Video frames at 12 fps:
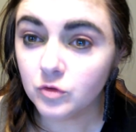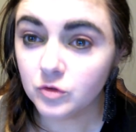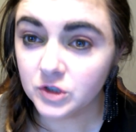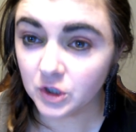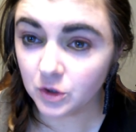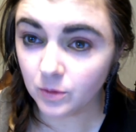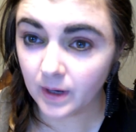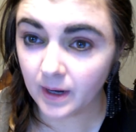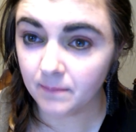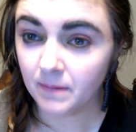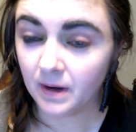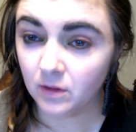to
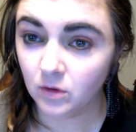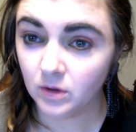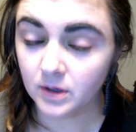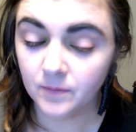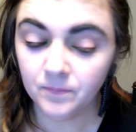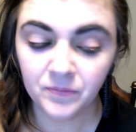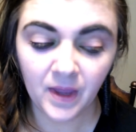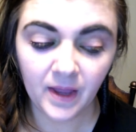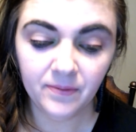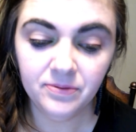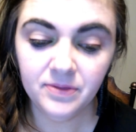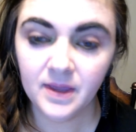create my look.
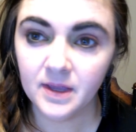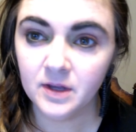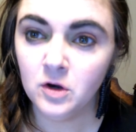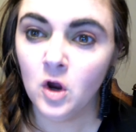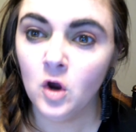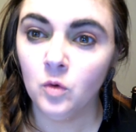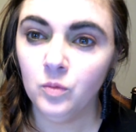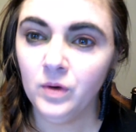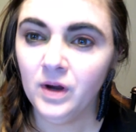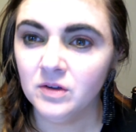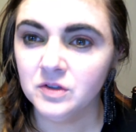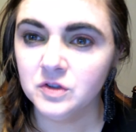And then we
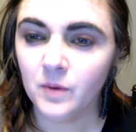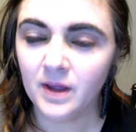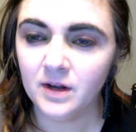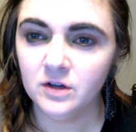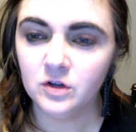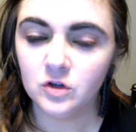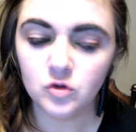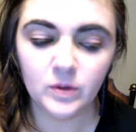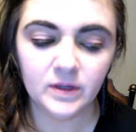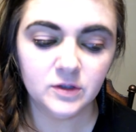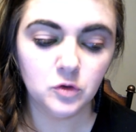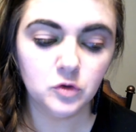also added a
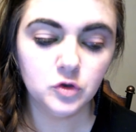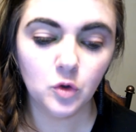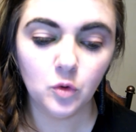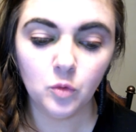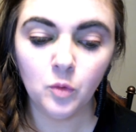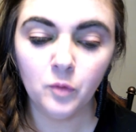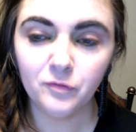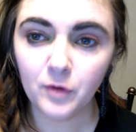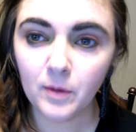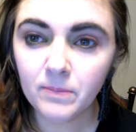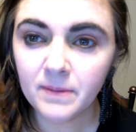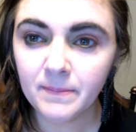twist. So
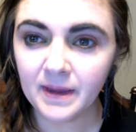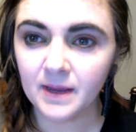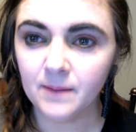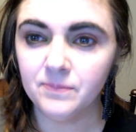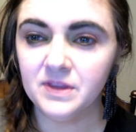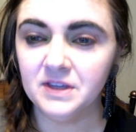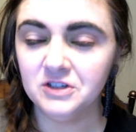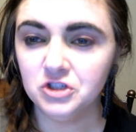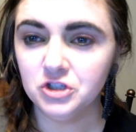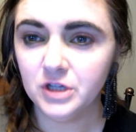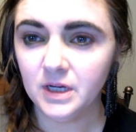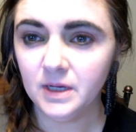from the makeup that
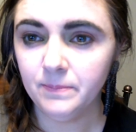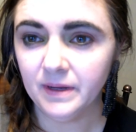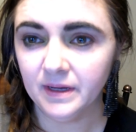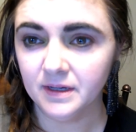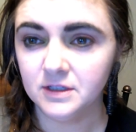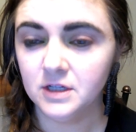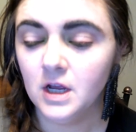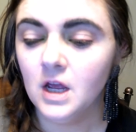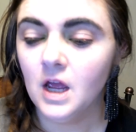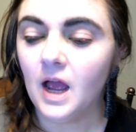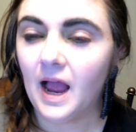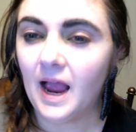she picked,
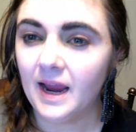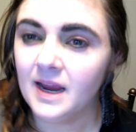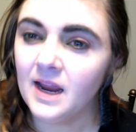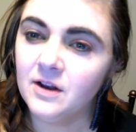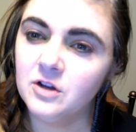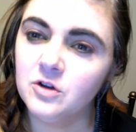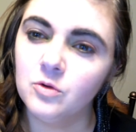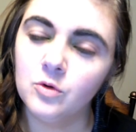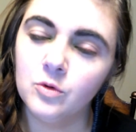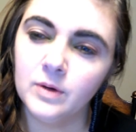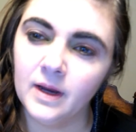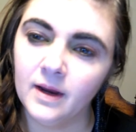I had to
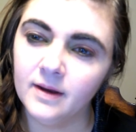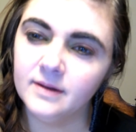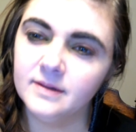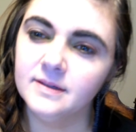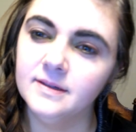create